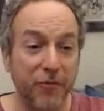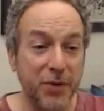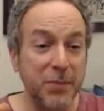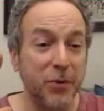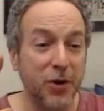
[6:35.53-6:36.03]
of
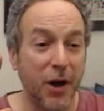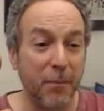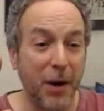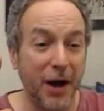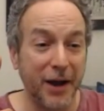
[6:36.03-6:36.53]
people
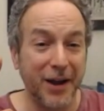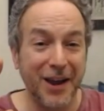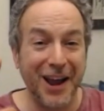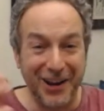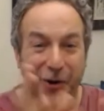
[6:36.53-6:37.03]
come by
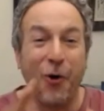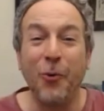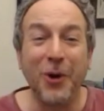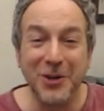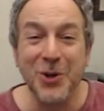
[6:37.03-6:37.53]
and they
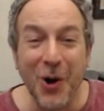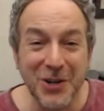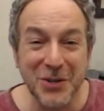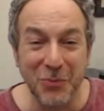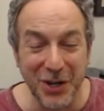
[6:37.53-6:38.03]
all want to
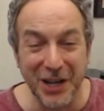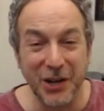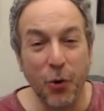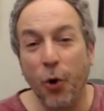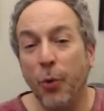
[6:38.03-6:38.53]
talk to me and
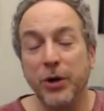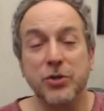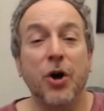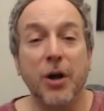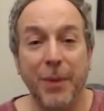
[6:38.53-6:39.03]
they all want
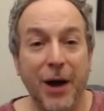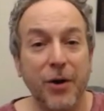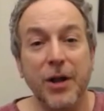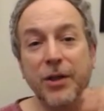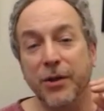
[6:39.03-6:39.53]
to talk about
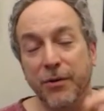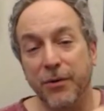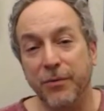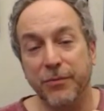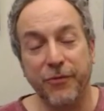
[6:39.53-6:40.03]

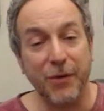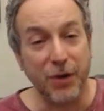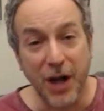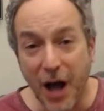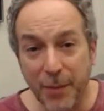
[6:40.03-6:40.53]
their
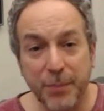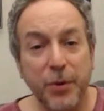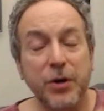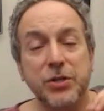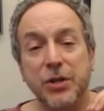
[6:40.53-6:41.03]
favorite comic
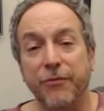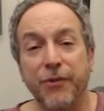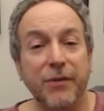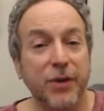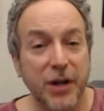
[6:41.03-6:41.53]
books, their
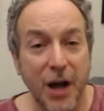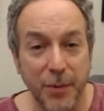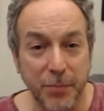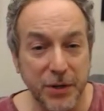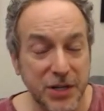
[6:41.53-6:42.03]
favorite
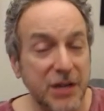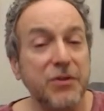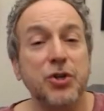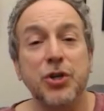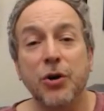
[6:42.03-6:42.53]
comic book
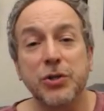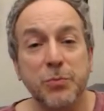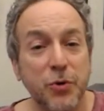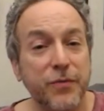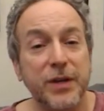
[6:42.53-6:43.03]
TV shows,
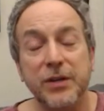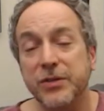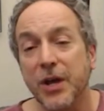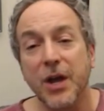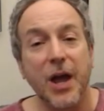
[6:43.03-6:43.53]

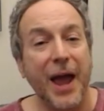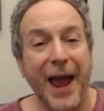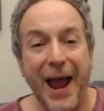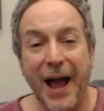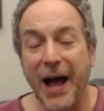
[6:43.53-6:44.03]
movies,
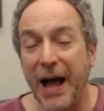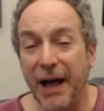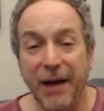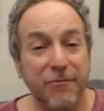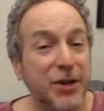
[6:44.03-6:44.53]

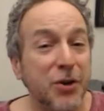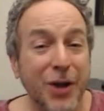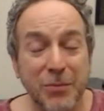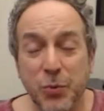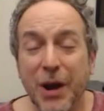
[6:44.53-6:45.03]
uh, video
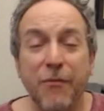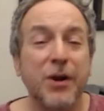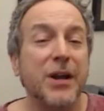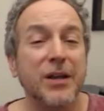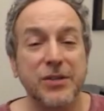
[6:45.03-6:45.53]
games, whatever
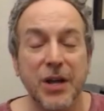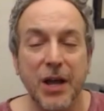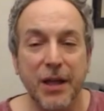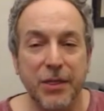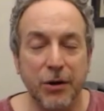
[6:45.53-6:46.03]
it is.
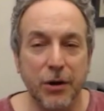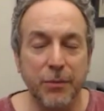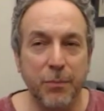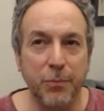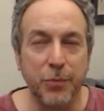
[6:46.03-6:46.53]

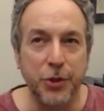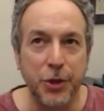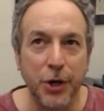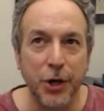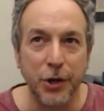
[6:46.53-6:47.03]
They're,
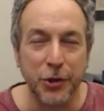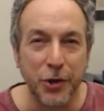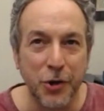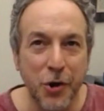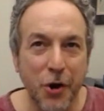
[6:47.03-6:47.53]
the the
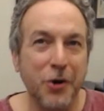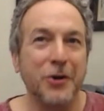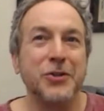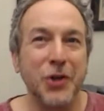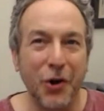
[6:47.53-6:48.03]

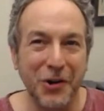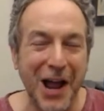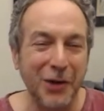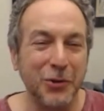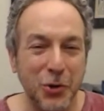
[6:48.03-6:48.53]
nerds are
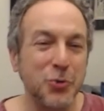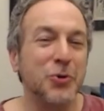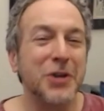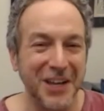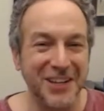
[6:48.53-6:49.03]
now the
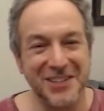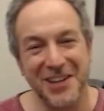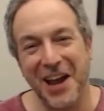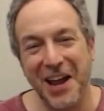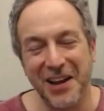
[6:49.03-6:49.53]
cool kids,
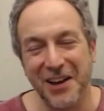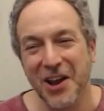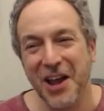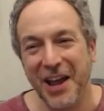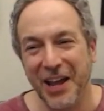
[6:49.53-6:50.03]
and
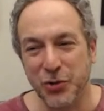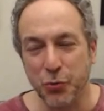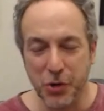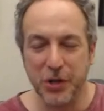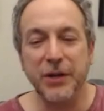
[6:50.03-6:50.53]
it's
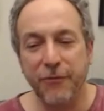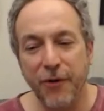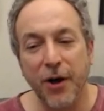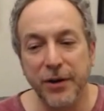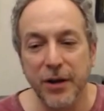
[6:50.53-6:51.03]
really
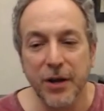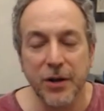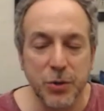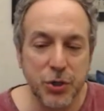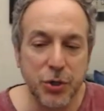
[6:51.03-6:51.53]
fun
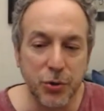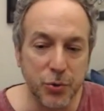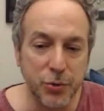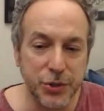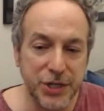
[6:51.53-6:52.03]

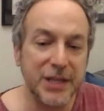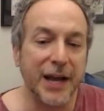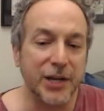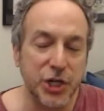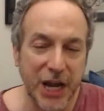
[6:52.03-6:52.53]
to see
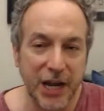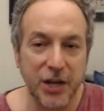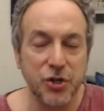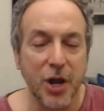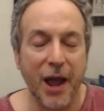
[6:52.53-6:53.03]
that
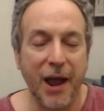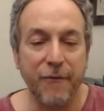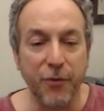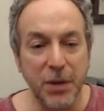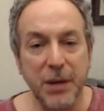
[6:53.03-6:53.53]
change.
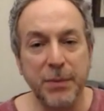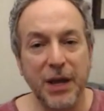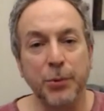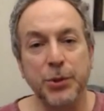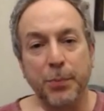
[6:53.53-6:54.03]
And for me, being
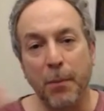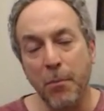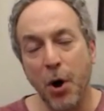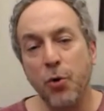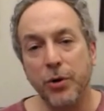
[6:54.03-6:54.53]
able to
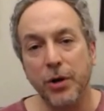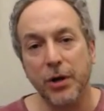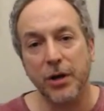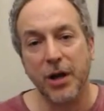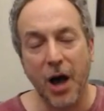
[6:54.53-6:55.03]
promote
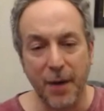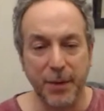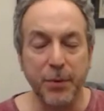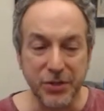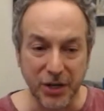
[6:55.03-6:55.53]

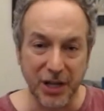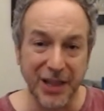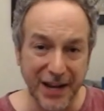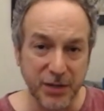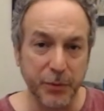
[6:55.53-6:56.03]
comic books and
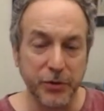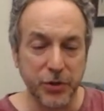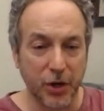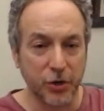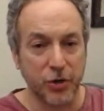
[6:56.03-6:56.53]

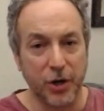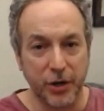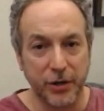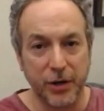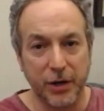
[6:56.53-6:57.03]
collectibles on,
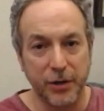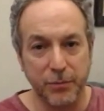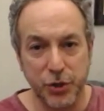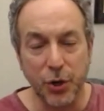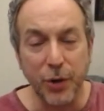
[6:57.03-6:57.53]
on, on a
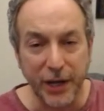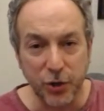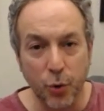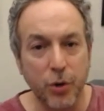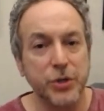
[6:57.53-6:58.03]
show like
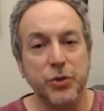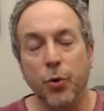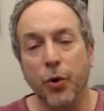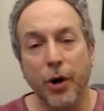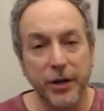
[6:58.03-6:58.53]
yours
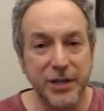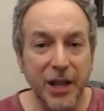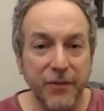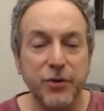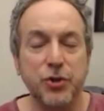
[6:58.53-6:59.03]
or on a
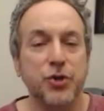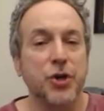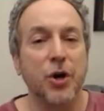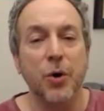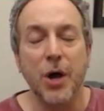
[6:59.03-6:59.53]
television
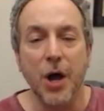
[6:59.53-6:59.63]
show,